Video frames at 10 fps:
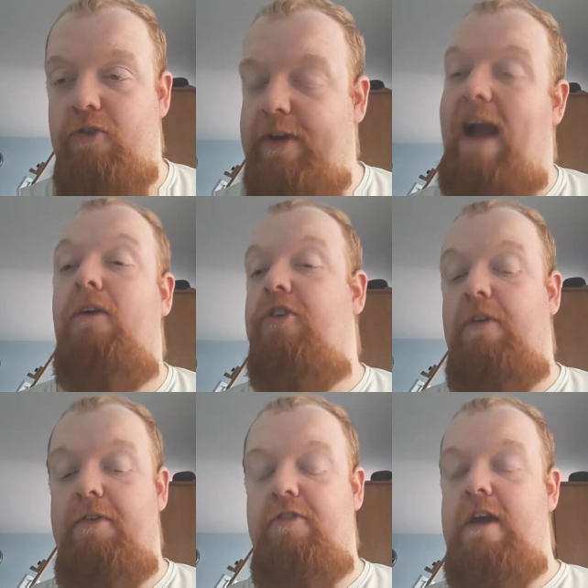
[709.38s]
characters,
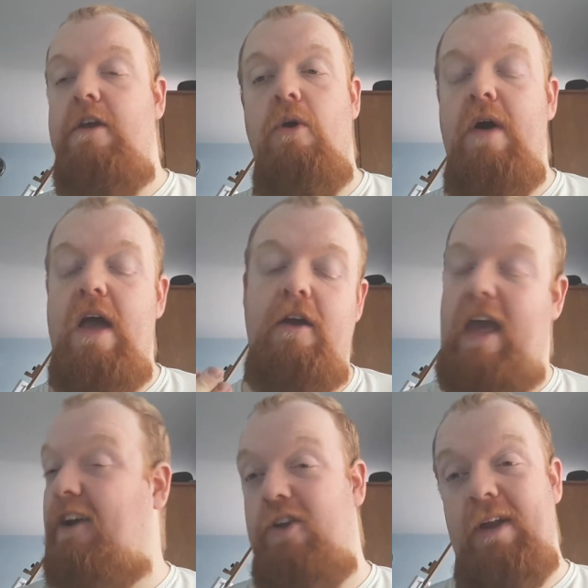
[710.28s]
obviously,
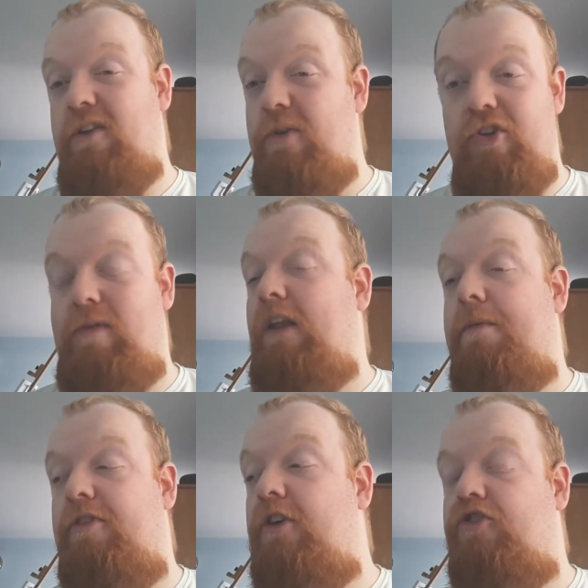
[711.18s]
including Doral,
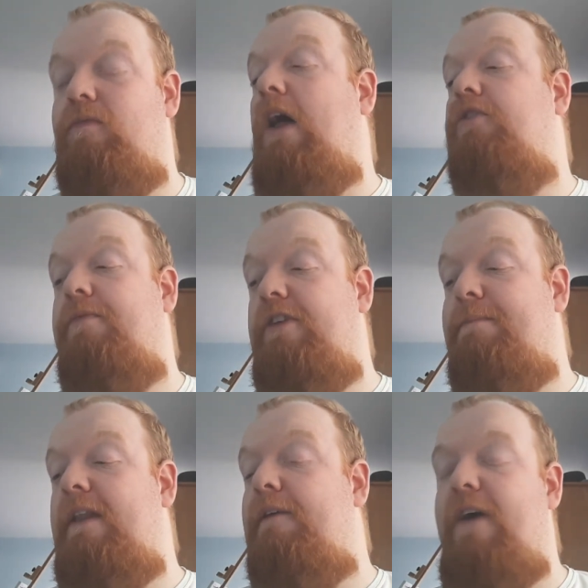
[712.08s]
obviously, because Doral's obviously
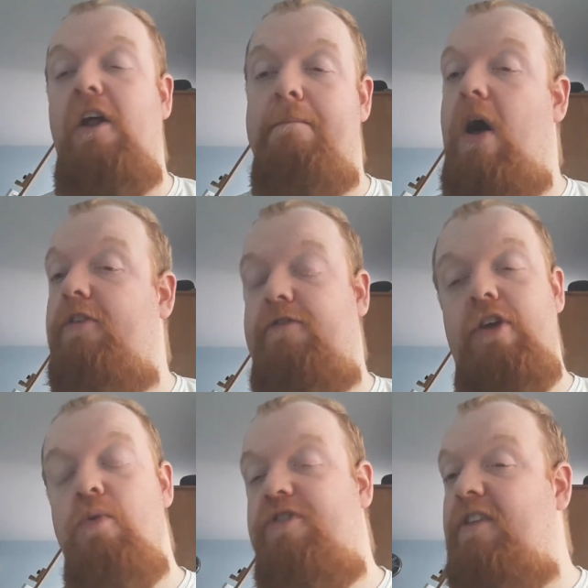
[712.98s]
been the final boss,
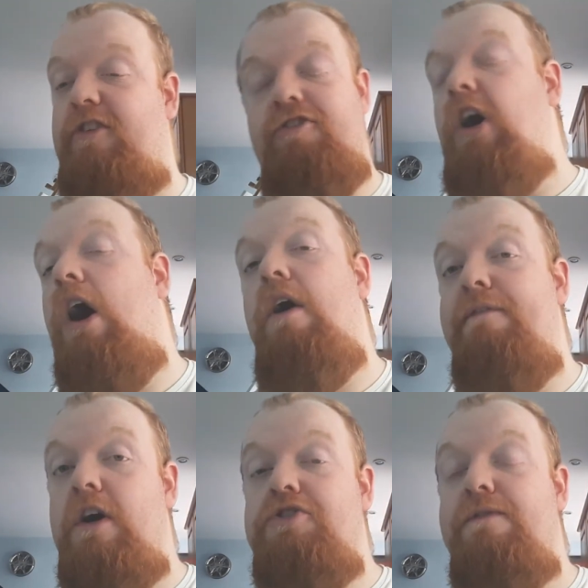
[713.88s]
since the start
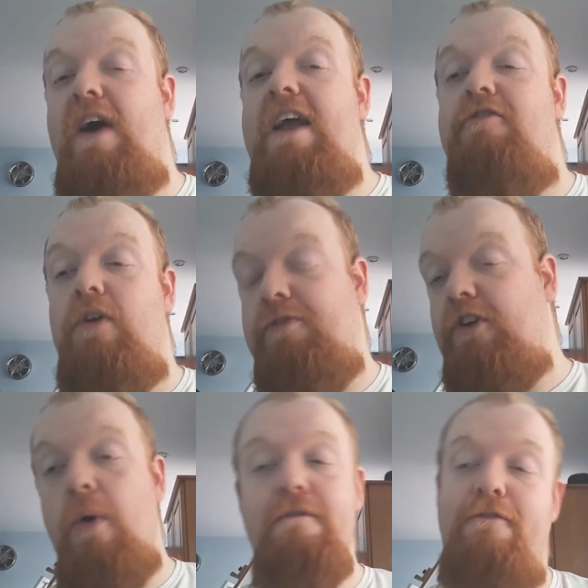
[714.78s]
of Virtua Fighter and obviously
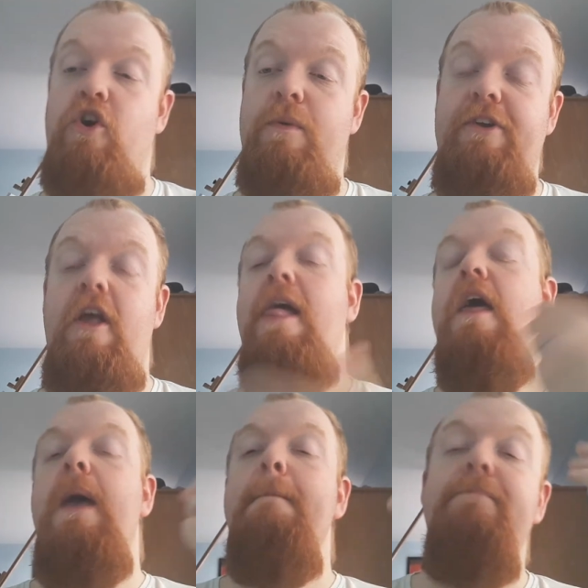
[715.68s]
going forward.
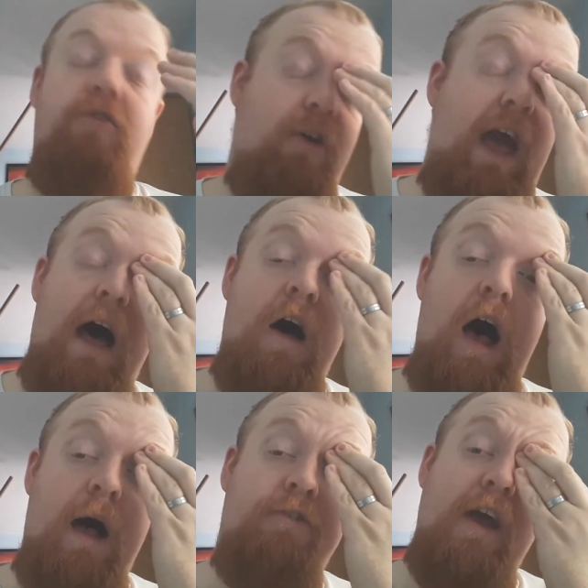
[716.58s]
So
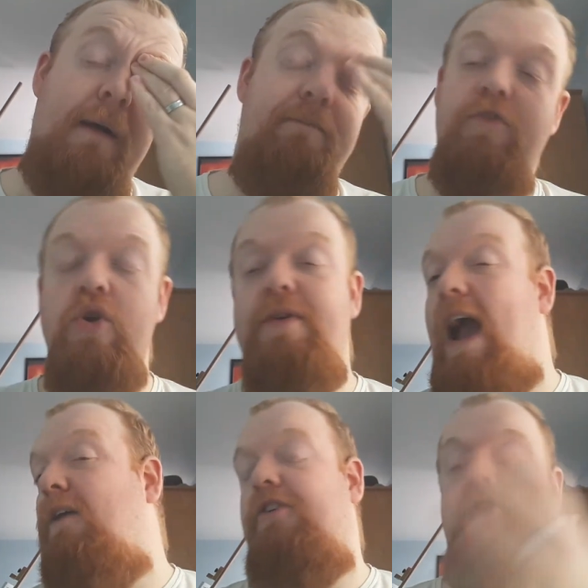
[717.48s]
yeah, new
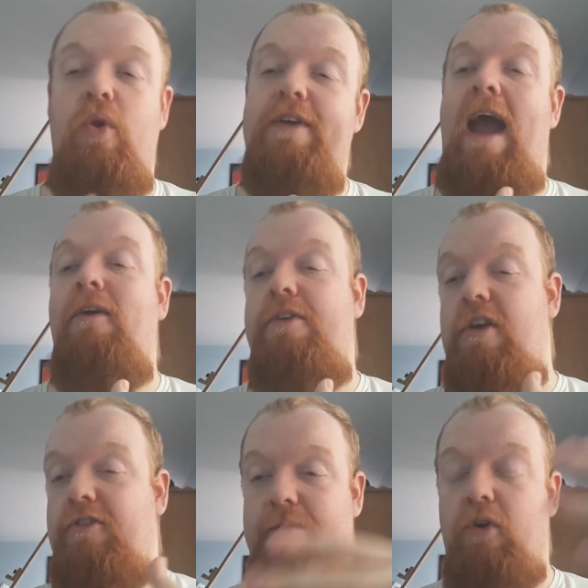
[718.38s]
characters and old
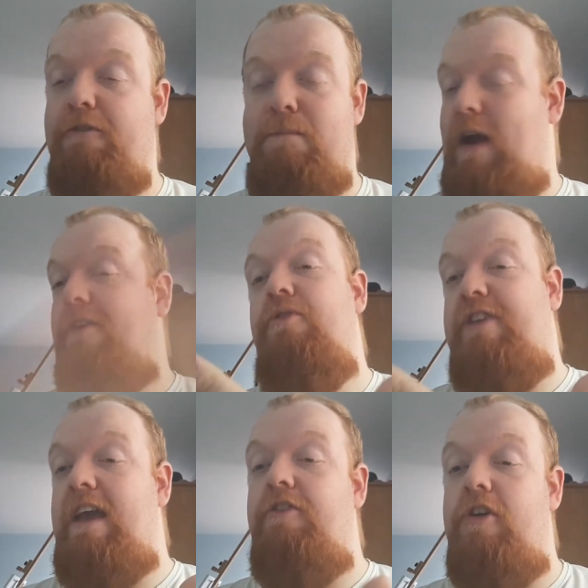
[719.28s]
characters, and of course brand new
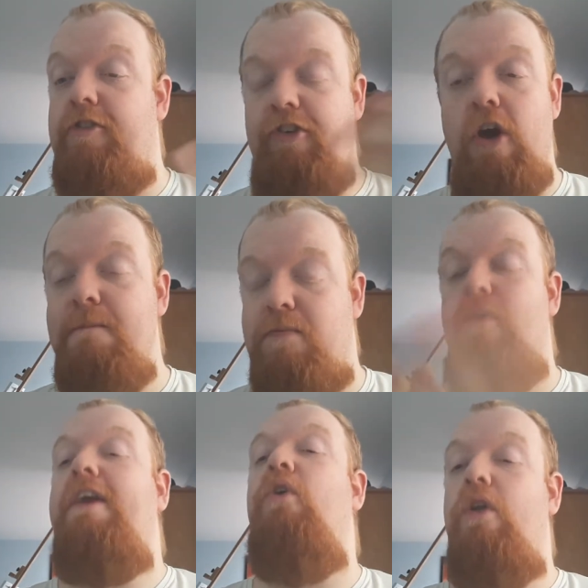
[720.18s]
stages.
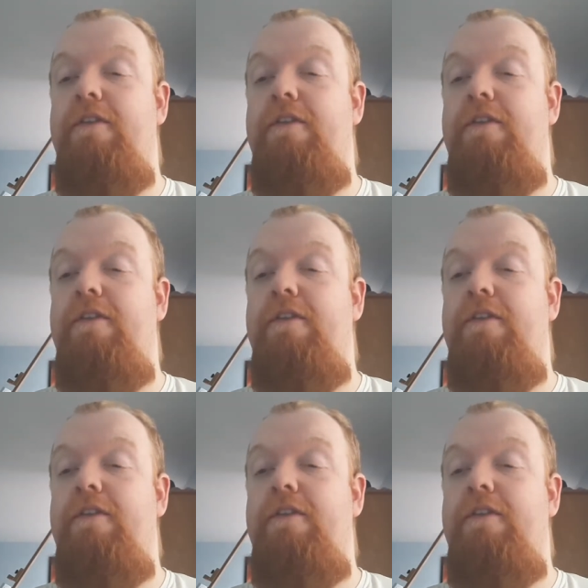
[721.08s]
Bring all